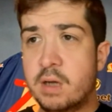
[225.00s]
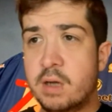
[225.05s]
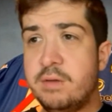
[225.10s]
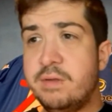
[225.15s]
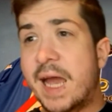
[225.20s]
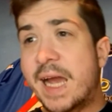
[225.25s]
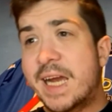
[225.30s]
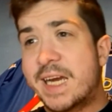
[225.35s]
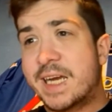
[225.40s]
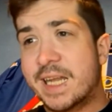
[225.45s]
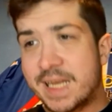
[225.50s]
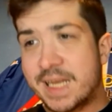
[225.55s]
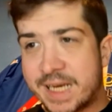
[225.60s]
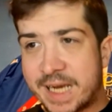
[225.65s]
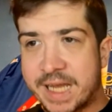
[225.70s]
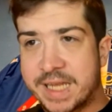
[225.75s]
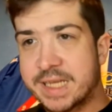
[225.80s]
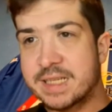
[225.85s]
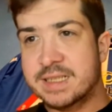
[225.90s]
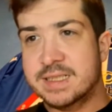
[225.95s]
then can he
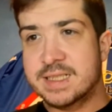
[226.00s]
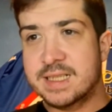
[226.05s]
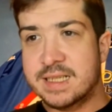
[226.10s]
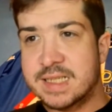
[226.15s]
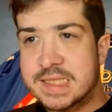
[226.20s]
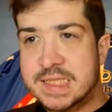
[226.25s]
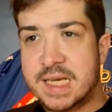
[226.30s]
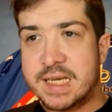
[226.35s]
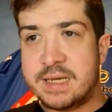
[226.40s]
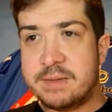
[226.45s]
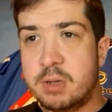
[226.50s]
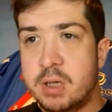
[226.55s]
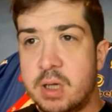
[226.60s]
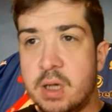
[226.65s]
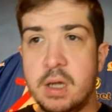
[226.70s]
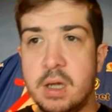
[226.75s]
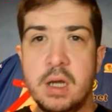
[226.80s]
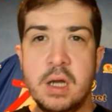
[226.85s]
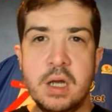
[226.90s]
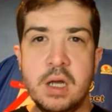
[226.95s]
get into the team?
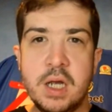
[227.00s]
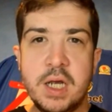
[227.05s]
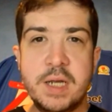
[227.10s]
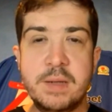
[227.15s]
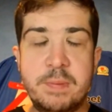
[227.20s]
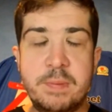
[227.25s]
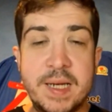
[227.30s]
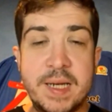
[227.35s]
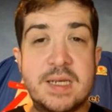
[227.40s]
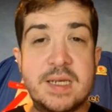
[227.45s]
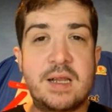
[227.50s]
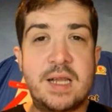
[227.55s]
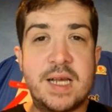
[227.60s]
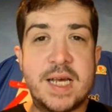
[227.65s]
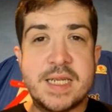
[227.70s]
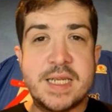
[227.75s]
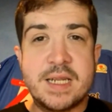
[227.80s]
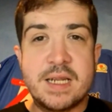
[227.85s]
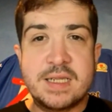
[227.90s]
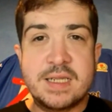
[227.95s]
It's basically
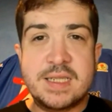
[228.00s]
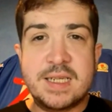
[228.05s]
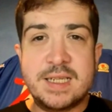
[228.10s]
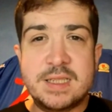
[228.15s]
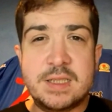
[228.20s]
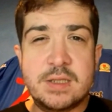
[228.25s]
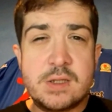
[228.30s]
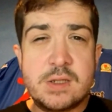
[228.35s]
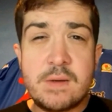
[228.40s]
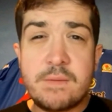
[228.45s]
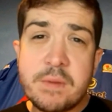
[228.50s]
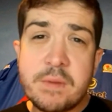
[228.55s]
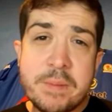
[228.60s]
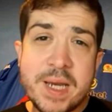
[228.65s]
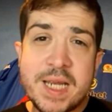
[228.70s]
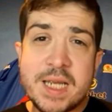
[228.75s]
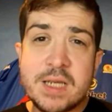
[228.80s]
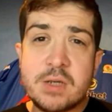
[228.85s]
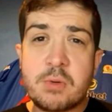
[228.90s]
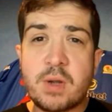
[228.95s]
end of the season. So for
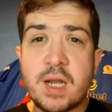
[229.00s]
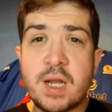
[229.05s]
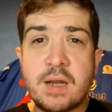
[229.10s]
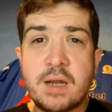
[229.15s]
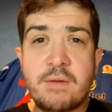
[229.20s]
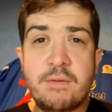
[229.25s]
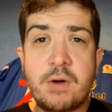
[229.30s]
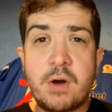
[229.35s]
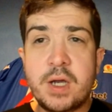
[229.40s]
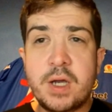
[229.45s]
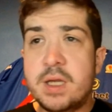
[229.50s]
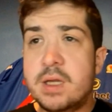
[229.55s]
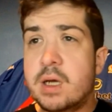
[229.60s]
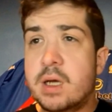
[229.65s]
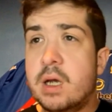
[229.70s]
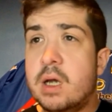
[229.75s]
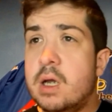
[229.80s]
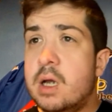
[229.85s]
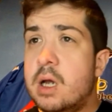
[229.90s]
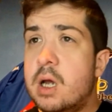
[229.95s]
me, it's one I'd avoid.
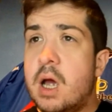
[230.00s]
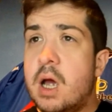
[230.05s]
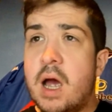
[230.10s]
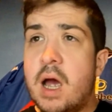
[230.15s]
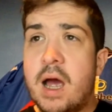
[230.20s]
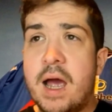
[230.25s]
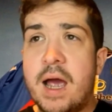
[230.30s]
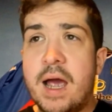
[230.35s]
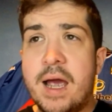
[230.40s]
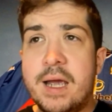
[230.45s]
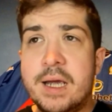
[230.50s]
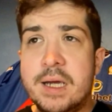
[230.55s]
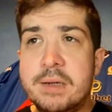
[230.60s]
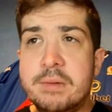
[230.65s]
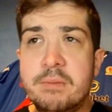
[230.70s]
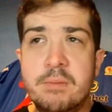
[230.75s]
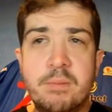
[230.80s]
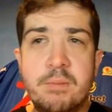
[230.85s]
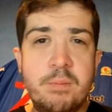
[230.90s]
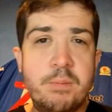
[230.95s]
Uh,
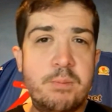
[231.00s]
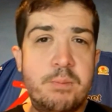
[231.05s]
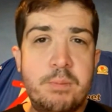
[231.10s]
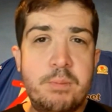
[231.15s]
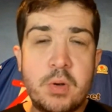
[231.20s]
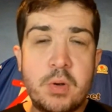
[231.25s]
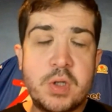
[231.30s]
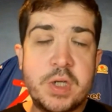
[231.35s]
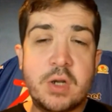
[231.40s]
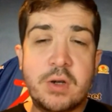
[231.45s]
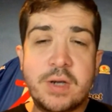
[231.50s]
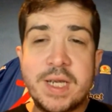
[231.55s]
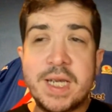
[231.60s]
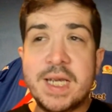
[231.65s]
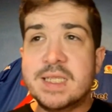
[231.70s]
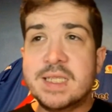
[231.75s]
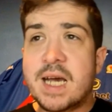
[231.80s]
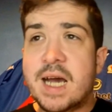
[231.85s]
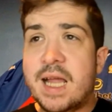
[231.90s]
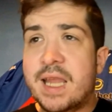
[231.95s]
but you know, he
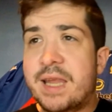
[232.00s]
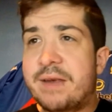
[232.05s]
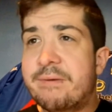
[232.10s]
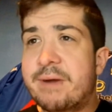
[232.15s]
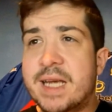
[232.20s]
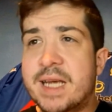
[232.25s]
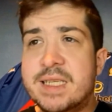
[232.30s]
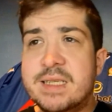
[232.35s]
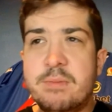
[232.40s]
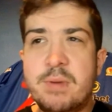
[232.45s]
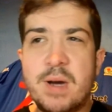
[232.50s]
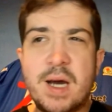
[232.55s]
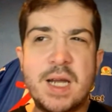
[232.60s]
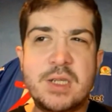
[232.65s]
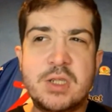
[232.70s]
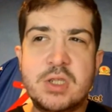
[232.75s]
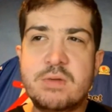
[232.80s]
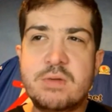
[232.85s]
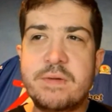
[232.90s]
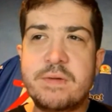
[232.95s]
is highly rated, but I
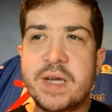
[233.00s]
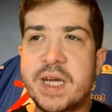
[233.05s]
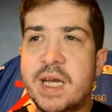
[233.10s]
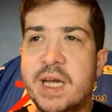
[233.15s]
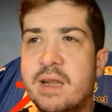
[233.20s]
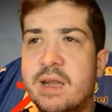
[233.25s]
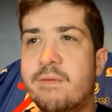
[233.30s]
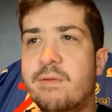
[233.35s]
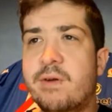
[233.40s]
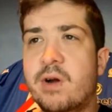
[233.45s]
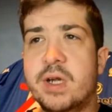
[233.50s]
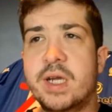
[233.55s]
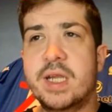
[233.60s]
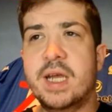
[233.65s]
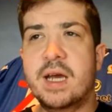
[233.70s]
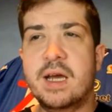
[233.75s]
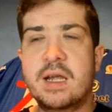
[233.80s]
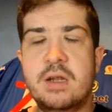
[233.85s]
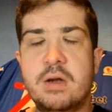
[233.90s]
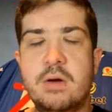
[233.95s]
just think I'd avoid
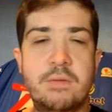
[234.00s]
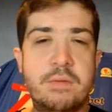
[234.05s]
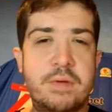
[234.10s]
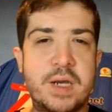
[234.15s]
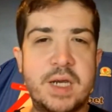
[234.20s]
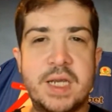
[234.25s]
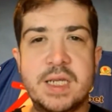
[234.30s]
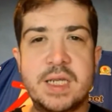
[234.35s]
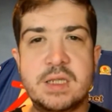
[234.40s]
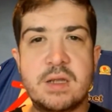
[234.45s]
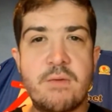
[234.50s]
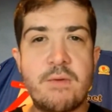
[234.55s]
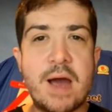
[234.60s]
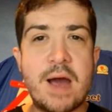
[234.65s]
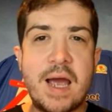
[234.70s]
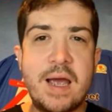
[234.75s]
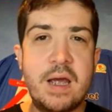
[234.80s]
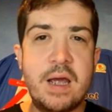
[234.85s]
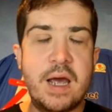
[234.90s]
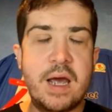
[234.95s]
it. I don't think it's the
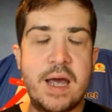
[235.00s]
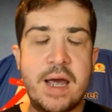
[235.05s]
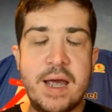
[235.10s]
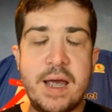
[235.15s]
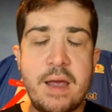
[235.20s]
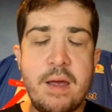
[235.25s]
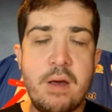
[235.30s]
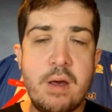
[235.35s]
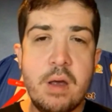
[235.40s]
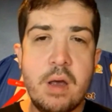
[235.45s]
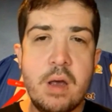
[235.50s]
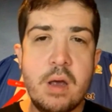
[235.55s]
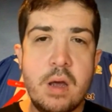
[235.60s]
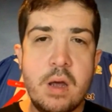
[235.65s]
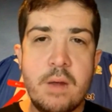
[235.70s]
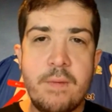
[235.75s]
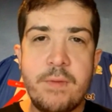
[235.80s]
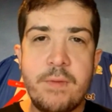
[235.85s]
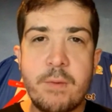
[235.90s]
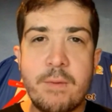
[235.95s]
right uh,
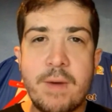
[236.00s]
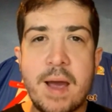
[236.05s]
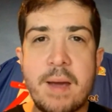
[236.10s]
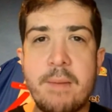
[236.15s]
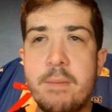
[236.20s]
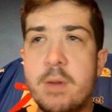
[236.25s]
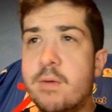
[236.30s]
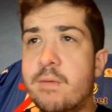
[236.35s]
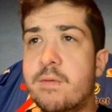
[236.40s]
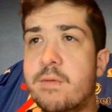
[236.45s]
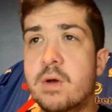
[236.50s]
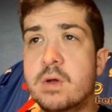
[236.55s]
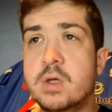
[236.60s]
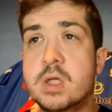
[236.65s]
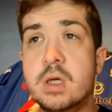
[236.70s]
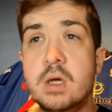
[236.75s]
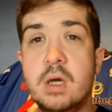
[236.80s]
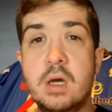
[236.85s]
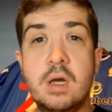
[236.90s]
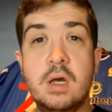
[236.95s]
the right move for
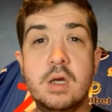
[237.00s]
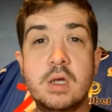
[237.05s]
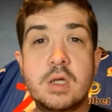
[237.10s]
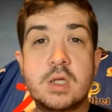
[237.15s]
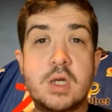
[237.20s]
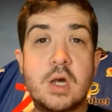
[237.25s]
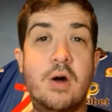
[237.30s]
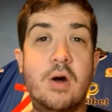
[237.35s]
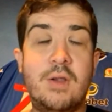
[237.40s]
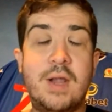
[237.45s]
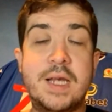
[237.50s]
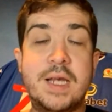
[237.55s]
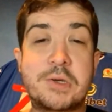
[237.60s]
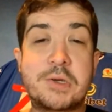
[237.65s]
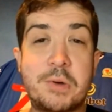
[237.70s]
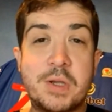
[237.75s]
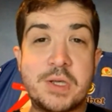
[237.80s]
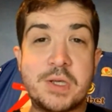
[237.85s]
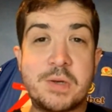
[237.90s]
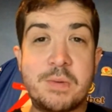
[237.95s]
us. So let's
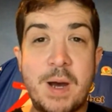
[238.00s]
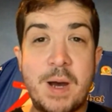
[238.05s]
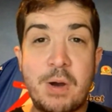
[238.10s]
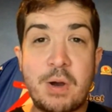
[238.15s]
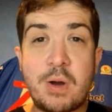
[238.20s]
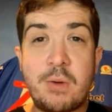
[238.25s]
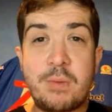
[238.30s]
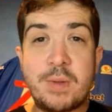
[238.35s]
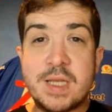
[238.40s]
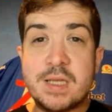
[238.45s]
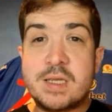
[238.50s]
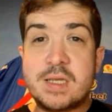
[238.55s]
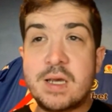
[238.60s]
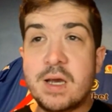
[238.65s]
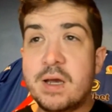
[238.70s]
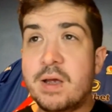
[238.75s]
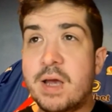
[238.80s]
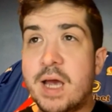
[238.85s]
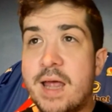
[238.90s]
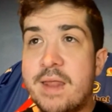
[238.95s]
go on to
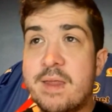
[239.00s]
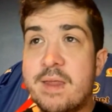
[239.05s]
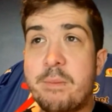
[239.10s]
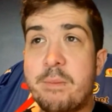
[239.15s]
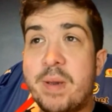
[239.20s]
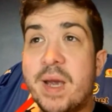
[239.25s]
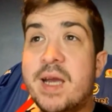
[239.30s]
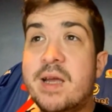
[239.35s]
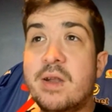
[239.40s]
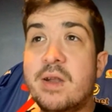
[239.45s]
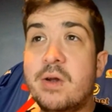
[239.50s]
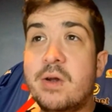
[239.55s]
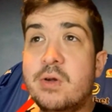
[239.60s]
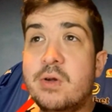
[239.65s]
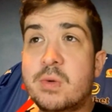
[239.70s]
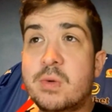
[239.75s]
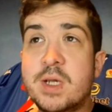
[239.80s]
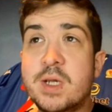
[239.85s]
Uh, the big news,